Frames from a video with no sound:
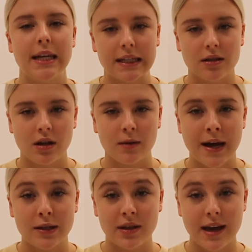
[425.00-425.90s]
next column
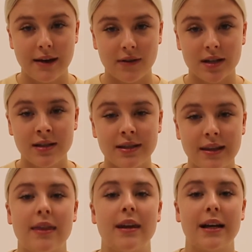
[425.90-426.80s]
I'd do the evidence, and
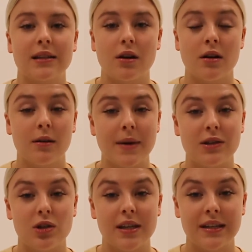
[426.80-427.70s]
then the next column I'd
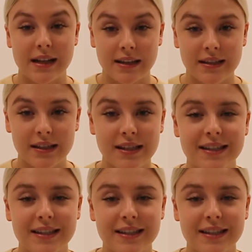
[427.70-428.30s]
do the analysis,